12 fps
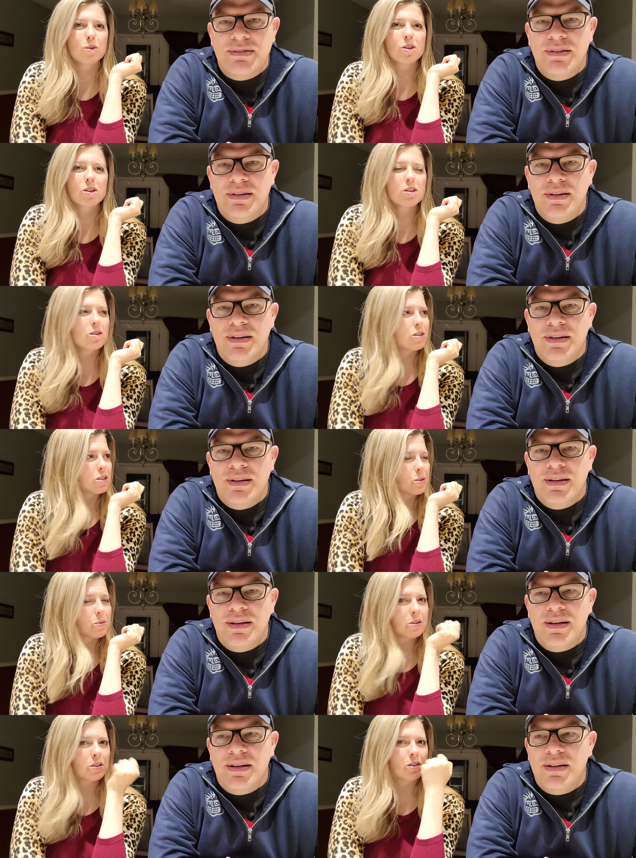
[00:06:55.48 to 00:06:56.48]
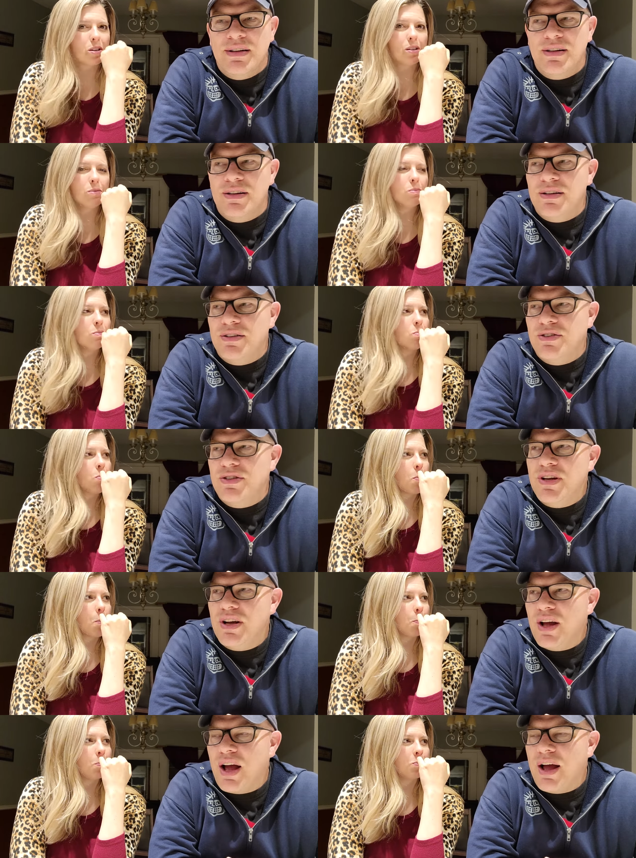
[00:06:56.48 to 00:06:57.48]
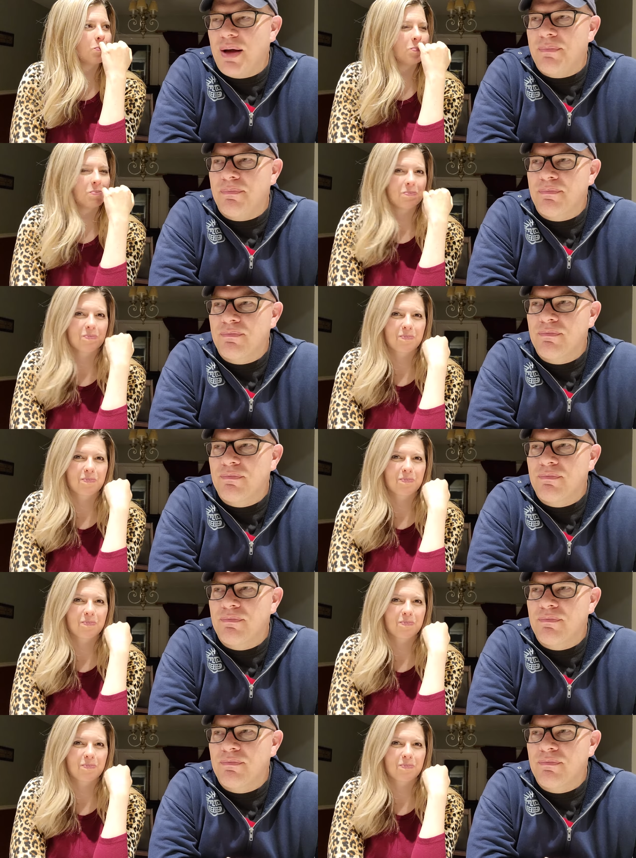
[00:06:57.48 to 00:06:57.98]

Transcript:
Speaker 1: What are the, is that? What they're called?
Speaker 2: Ju um,